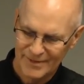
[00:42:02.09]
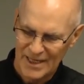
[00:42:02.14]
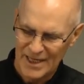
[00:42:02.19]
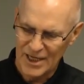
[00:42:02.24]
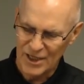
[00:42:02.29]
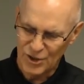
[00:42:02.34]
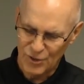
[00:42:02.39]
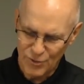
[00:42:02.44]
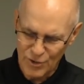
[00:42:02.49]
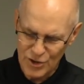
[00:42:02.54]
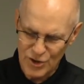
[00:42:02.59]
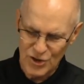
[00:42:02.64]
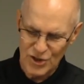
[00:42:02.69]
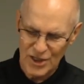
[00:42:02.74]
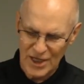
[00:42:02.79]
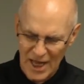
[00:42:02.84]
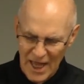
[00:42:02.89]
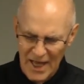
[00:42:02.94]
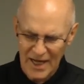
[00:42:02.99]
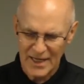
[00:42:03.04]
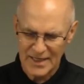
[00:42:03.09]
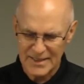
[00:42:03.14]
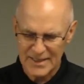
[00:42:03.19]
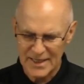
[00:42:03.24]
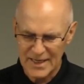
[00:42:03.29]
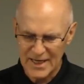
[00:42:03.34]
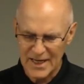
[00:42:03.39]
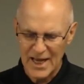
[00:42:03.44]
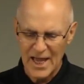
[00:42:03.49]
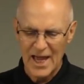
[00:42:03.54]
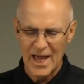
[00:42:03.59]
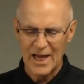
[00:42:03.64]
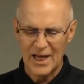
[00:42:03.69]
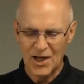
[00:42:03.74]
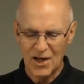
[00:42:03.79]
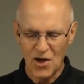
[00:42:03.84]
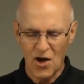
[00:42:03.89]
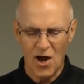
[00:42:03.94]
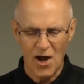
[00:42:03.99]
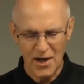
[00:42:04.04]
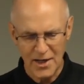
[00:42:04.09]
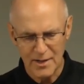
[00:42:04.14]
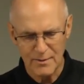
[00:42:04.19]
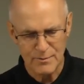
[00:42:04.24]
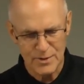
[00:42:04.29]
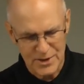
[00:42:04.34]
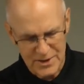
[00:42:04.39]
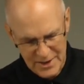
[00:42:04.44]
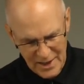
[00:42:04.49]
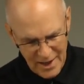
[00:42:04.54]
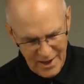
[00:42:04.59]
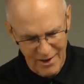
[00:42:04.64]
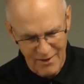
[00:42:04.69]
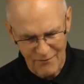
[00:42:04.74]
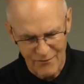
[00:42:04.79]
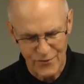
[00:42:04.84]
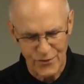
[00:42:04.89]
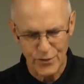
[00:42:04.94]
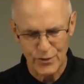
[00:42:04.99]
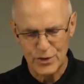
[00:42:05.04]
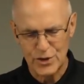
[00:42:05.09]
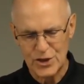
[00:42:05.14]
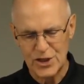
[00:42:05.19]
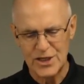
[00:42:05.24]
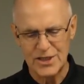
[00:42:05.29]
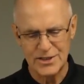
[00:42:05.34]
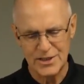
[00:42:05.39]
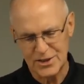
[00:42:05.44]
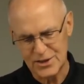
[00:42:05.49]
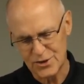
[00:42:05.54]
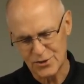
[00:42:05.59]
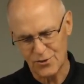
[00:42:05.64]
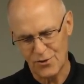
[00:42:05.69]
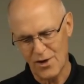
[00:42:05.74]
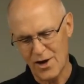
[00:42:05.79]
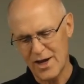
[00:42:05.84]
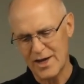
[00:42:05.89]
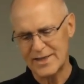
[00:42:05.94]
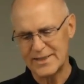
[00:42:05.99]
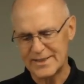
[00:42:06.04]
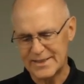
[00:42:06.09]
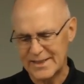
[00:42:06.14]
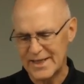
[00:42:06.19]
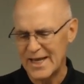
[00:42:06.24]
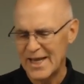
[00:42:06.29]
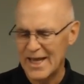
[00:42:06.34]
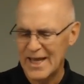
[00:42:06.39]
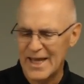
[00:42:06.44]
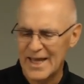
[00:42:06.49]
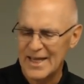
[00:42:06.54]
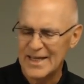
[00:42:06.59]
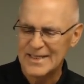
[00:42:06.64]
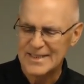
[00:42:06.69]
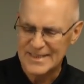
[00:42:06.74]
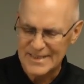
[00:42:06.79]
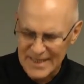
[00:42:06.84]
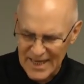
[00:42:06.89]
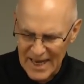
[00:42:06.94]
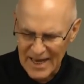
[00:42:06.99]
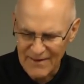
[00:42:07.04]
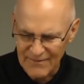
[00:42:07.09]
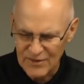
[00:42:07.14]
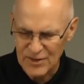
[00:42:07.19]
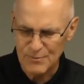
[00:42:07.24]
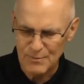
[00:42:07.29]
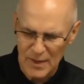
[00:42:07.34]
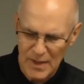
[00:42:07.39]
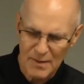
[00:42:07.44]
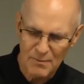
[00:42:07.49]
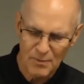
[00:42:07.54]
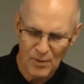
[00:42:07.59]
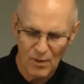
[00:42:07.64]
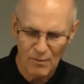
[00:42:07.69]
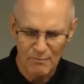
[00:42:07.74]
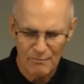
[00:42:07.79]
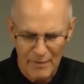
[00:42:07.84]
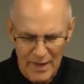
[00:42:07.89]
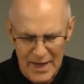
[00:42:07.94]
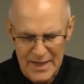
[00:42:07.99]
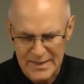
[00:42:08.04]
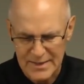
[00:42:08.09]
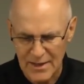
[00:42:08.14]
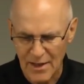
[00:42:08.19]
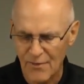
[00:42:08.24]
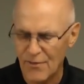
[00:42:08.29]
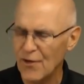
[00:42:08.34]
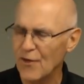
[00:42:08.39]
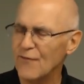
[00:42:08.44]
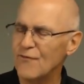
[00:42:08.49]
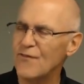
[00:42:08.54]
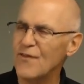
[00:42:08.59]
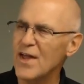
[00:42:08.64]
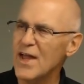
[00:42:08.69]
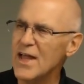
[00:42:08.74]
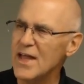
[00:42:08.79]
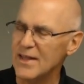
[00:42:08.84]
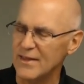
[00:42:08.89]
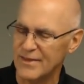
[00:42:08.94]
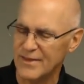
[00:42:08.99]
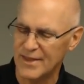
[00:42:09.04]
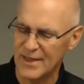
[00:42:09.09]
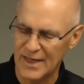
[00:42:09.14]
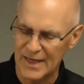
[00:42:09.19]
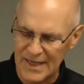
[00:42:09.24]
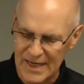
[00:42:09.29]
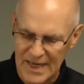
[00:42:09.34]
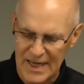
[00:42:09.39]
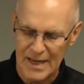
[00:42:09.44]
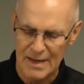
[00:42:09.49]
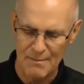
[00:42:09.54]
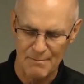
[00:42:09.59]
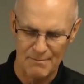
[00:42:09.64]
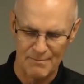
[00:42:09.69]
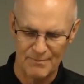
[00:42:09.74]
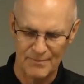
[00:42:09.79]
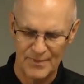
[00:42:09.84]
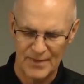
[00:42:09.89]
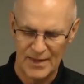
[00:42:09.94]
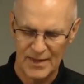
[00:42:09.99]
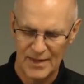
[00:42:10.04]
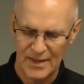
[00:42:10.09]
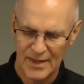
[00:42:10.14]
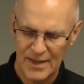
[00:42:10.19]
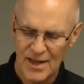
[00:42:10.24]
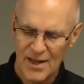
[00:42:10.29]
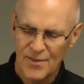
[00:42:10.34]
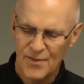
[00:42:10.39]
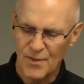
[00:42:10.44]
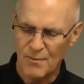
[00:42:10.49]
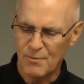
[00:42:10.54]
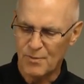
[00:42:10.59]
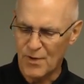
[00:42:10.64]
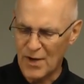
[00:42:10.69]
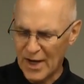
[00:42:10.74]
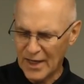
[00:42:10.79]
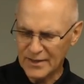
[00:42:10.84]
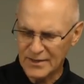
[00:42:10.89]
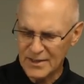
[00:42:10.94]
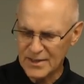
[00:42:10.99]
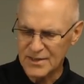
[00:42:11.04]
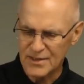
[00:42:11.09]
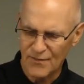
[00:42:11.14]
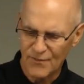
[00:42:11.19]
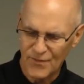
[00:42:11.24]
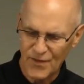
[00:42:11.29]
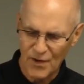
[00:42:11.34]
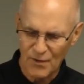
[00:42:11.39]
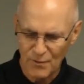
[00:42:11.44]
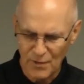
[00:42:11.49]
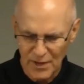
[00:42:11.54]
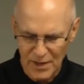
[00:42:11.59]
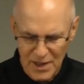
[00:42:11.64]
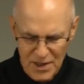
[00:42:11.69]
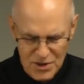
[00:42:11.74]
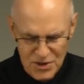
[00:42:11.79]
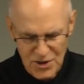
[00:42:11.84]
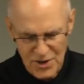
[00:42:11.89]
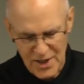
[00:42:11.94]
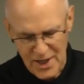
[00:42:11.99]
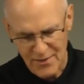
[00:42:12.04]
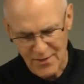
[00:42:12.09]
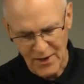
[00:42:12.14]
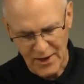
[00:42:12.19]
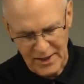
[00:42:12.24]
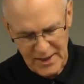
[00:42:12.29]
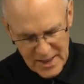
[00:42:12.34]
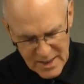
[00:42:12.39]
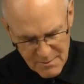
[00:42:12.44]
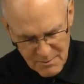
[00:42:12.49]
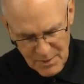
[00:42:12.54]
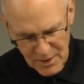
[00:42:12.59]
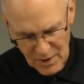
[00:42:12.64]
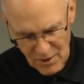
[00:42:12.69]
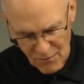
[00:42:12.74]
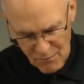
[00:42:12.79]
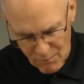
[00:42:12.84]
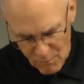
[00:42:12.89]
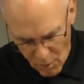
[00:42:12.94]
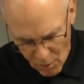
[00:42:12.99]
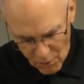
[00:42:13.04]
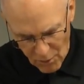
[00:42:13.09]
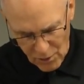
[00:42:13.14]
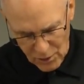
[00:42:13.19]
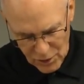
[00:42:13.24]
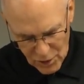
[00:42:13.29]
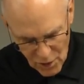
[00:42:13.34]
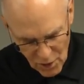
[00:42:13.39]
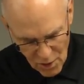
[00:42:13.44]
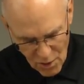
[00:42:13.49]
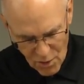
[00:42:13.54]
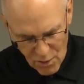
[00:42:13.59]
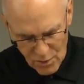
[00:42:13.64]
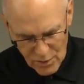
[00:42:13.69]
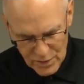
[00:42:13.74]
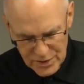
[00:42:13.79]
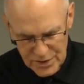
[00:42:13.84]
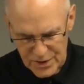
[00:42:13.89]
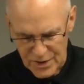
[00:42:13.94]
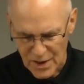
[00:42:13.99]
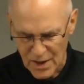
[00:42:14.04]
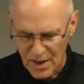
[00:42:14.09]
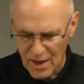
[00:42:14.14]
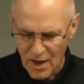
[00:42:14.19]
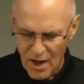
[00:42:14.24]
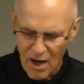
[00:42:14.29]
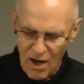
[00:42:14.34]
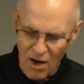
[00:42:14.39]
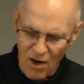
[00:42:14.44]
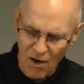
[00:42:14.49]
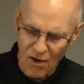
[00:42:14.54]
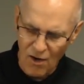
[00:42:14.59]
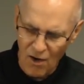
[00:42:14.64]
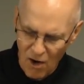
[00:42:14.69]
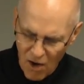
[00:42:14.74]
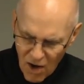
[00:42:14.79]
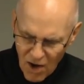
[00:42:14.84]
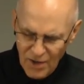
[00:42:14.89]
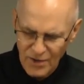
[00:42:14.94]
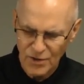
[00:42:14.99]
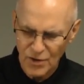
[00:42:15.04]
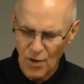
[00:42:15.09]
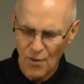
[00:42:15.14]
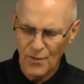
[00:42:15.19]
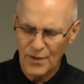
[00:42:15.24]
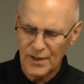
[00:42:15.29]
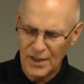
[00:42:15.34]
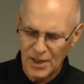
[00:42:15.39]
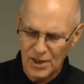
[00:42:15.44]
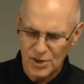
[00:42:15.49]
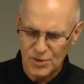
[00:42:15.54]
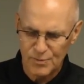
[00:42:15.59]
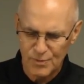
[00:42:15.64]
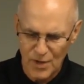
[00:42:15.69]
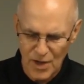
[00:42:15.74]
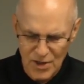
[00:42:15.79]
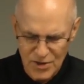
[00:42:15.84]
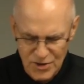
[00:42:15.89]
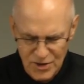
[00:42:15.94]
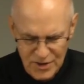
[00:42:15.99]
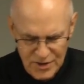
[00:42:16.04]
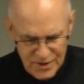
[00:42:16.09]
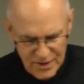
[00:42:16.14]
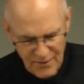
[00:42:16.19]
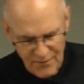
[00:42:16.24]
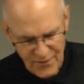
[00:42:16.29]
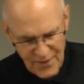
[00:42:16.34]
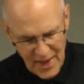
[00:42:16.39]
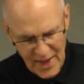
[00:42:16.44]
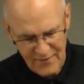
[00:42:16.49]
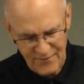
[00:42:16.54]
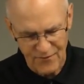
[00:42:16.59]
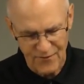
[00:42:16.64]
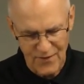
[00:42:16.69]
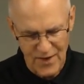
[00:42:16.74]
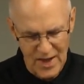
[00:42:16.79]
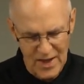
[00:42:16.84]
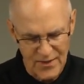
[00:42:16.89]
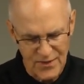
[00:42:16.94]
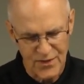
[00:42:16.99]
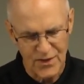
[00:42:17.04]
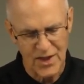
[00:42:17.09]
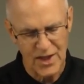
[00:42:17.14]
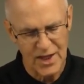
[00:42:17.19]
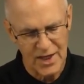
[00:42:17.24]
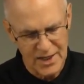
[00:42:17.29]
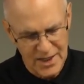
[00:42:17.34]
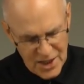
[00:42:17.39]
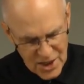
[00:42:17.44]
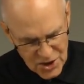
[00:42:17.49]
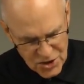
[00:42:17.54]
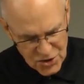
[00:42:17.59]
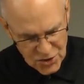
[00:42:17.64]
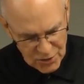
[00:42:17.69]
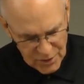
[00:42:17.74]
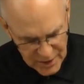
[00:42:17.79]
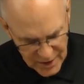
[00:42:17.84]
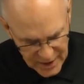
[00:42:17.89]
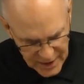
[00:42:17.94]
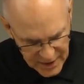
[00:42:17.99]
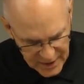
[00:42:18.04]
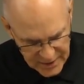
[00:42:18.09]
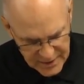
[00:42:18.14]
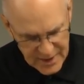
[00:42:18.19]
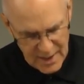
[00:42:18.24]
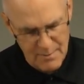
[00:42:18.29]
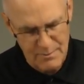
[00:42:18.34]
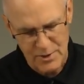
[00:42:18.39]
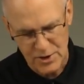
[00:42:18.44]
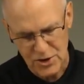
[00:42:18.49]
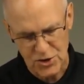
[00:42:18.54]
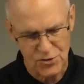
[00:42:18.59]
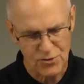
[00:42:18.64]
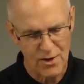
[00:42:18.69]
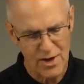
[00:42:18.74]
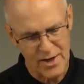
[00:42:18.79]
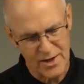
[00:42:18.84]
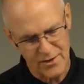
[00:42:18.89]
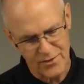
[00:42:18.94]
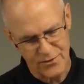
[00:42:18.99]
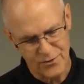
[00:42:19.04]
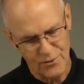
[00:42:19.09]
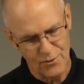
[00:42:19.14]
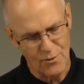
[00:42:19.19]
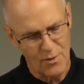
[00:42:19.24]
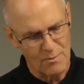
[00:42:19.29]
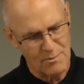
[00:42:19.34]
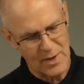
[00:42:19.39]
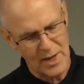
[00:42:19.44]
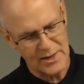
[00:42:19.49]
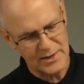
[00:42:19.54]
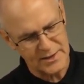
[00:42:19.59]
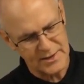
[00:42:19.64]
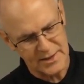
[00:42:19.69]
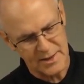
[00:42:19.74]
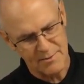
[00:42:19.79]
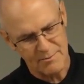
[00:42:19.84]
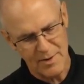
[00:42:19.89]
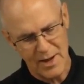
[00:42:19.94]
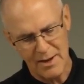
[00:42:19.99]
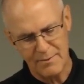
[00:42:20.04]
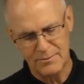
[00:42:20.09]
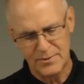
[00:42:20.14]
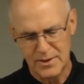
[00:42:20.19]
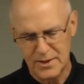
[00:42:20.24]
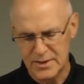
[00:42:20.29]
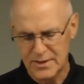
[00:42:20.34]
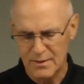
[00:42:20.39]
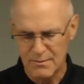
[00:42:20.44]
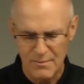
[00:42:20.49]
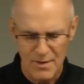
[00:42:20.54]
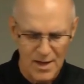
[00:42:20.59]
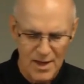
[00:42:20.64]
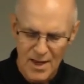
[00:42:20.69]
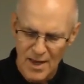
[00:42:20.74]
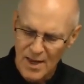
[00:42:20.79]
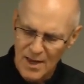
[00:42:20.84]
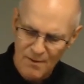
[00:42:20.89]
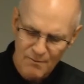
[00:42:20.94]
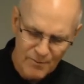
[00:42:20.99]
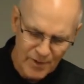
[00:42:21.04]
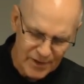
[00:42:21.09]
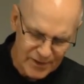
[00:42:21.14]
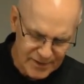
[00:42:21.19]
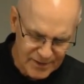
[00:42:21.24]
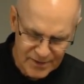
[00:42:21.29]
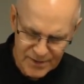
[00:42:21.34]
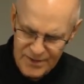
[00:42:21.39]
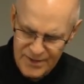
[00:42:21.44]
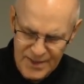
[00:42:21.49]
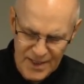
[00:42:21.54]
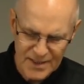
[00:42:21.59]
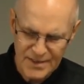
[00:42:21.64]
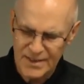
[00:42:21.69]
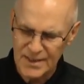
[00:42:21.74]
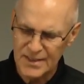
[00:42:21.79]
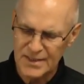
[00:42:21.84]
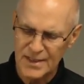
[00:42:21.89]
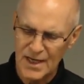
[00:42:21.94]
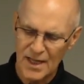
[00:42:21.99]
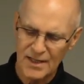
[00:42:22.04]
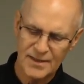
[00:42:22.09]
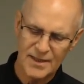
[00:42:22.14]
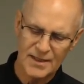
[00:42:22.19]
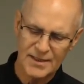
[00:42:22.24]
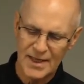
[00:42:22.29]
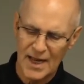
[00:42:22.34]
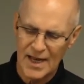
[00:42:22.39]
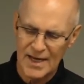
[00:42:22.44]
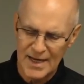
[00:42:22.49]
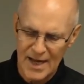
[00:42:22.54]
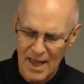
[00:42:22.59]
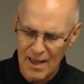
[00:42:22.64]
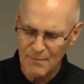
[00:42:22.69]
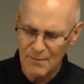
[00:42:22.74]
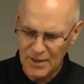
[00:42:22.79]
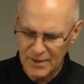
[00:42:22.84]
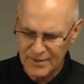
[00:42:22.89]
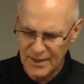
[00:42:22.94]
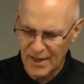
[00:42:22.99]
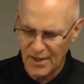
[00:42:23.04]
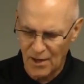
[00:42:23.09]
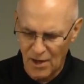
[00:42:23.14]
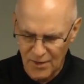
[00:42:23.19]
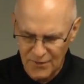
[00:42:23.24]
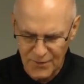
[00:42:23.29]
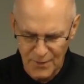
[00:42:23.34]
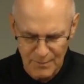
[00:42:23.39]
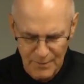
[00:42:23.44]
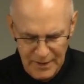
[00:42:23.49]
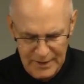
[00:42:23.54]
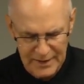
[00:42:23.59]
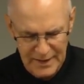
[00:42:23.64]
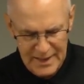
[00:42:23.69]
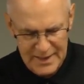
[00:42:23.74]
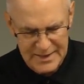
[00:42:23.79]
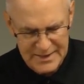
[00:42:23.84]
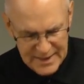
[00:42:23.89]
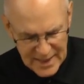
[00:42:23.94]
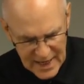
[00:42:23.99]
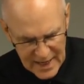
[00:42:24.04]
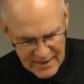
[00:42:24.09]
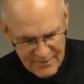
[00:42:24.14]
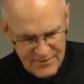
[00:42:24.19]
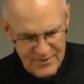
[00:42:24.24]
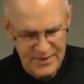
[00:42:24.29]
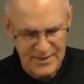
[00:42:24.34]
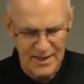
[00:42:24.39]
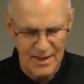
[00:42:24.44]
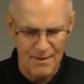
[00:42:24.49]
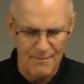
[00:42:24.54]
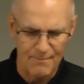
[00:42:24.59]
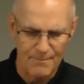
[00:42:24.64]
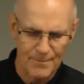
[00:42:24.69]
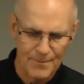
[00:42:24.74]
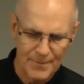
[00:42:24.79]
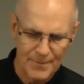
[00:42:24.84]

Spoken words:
In Christianity, God Himself, through Jesus Christ, saves people based on their faith in Him. The practice of their religion and the keeping of moral codes are ongoing expressions of that faith, initially demonstrated through repentance and baptism, but this is not the dynamic that ultimately saves them.